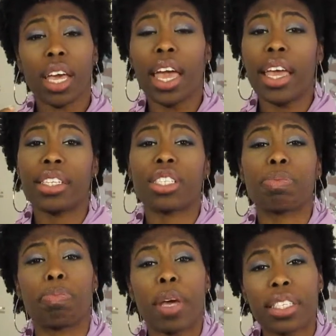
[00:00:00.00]
and
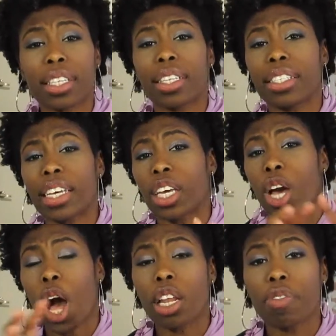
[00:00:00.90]
just basically taking
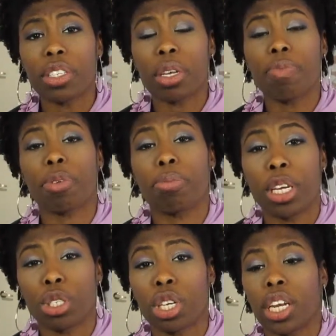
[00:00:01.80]
all of this
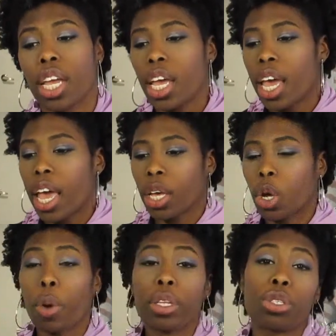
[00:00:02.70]
information and
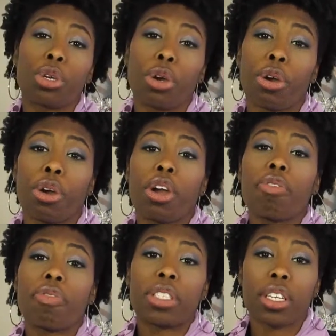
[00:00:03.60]
going to your
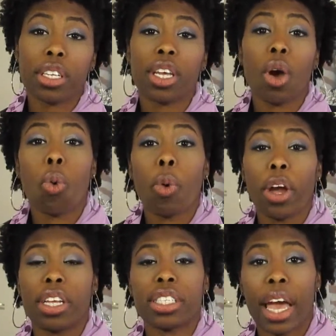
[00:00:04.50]
fertility
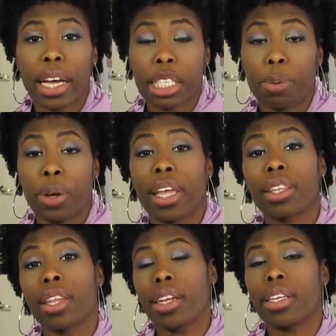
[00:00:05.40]
awareness expert
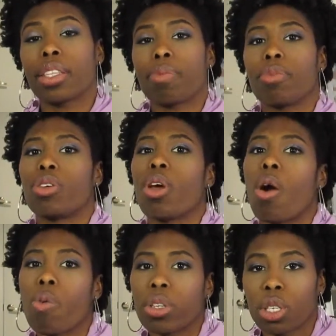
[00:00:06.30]
and letting them
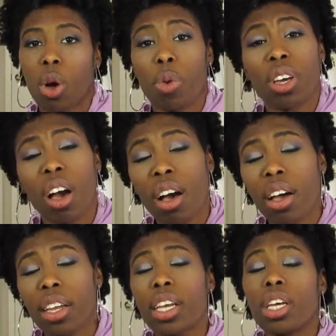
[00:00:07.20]
know what's going
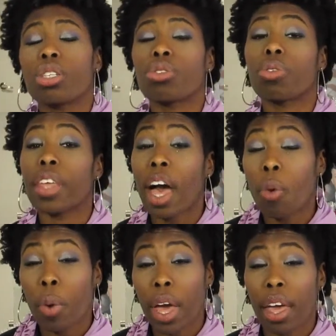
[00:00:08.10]
on, so
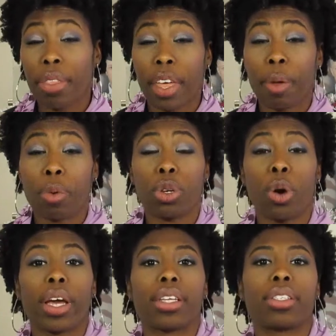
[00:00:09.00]
that way they will know
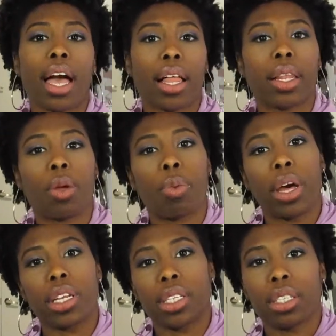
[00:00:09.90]
exactly
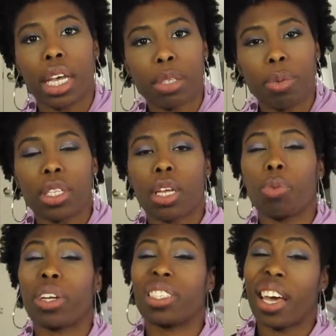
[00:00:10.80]
what assessments and
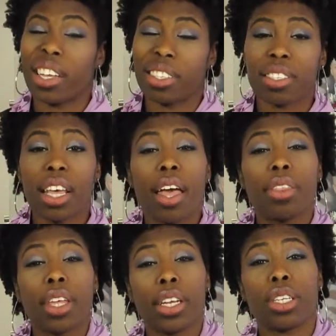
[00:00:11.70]
what tests
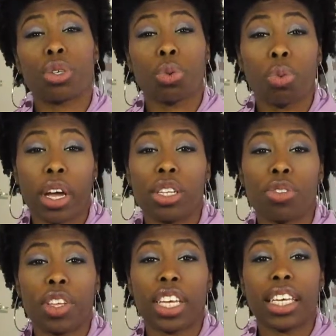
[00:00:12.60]
they need to run so
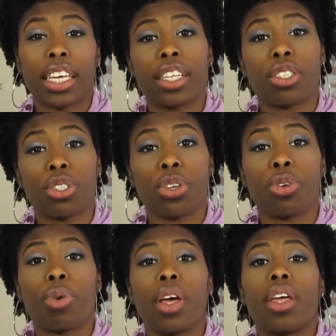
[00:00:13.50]
they can get
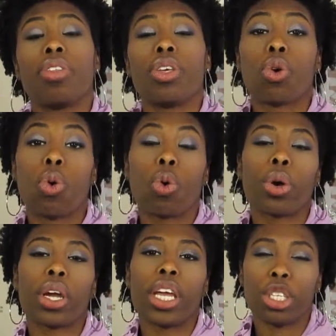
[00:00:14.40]
to the
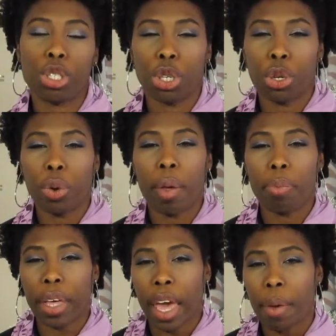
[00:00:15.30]
core issue and
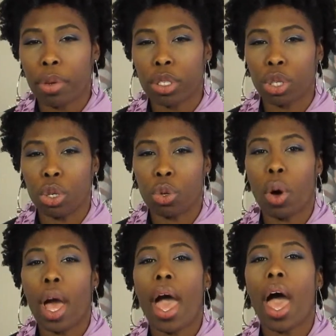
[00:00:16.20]
be able
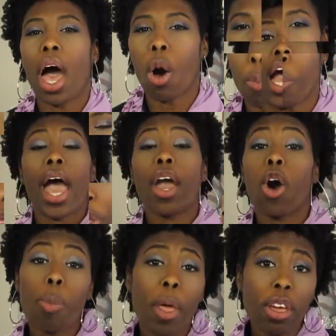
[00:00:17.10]
to help you better.